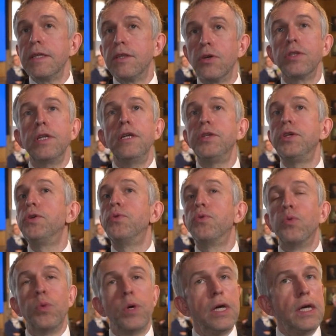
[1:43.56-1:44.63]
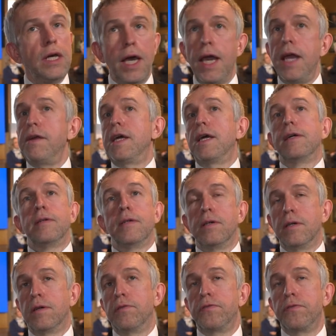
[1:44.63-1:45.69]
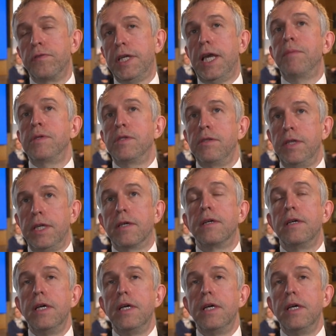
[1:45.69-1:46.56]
totally new area of chemistry.